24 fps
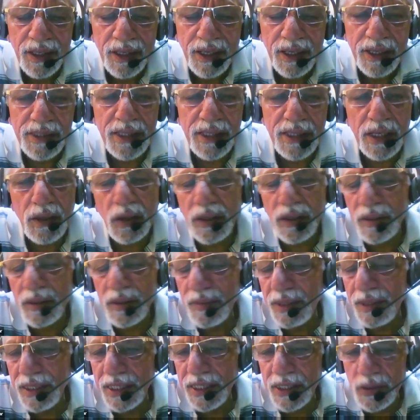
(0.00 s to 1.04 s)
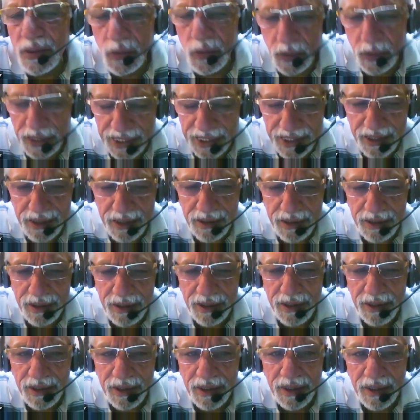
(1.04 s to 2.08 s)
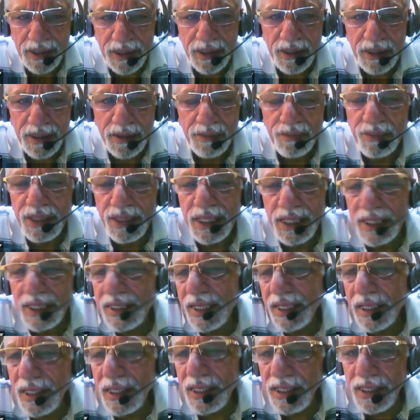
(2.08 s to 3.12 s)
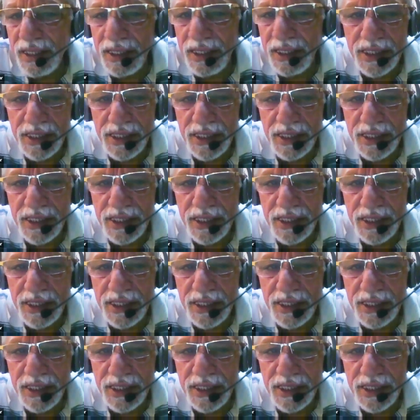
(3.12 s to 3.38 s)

His economy is weak. Militarily,